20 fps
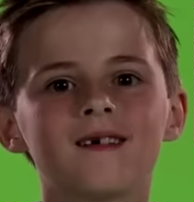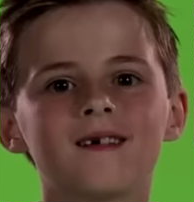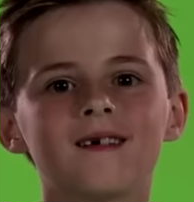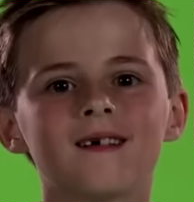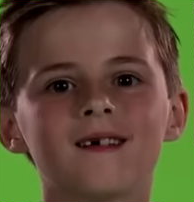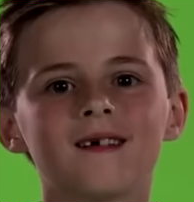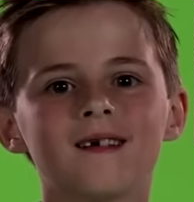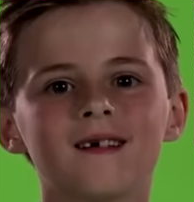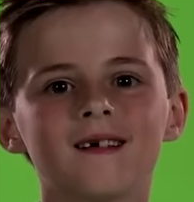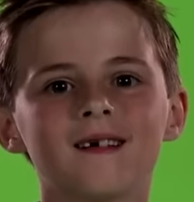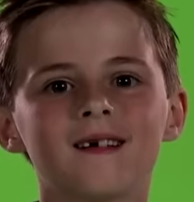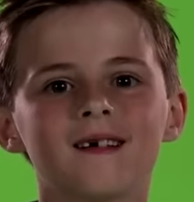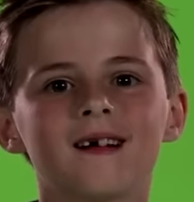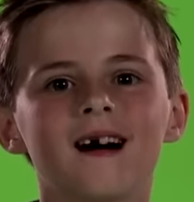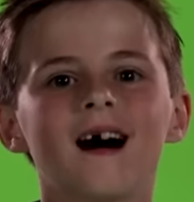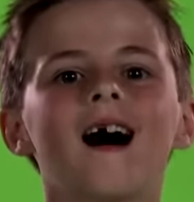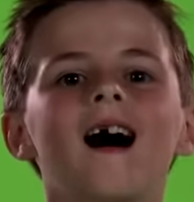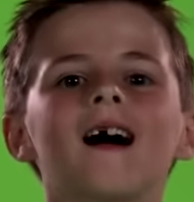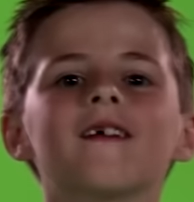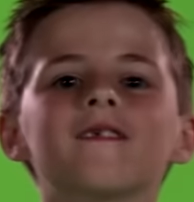
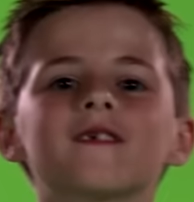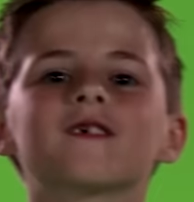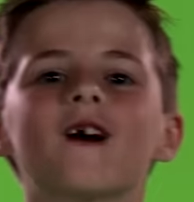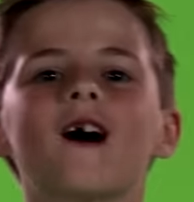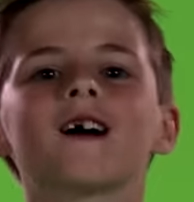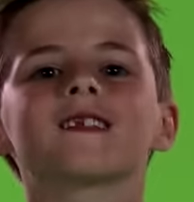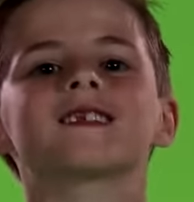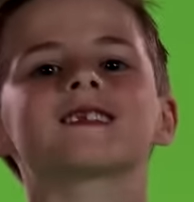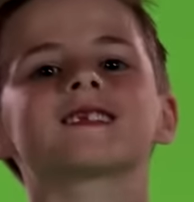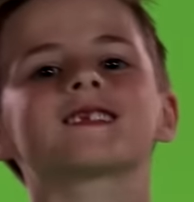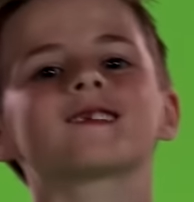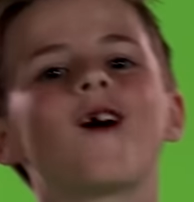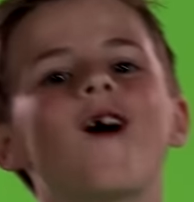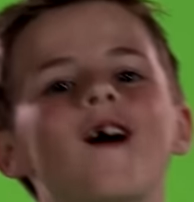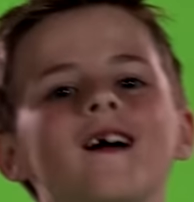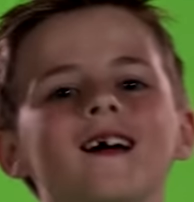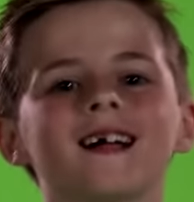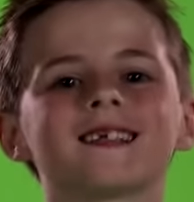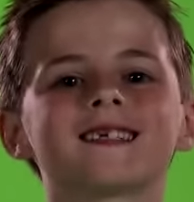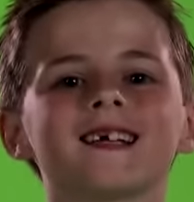Oh, I forgot the
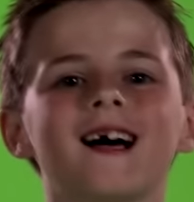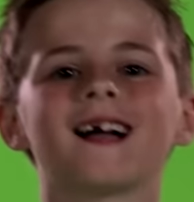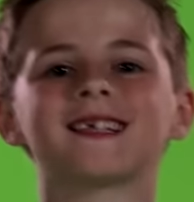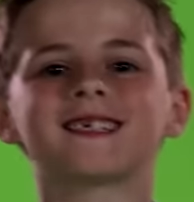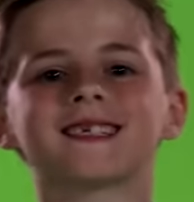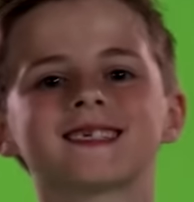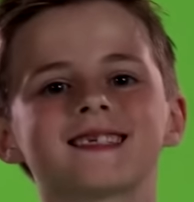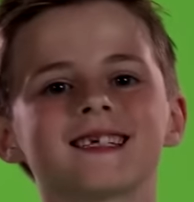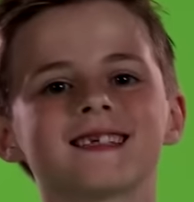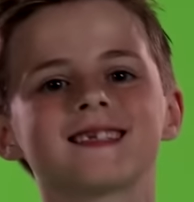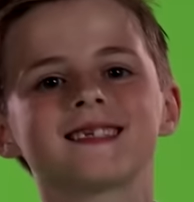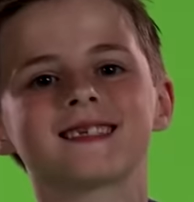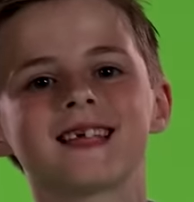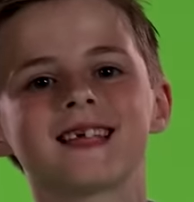song. I, I just did the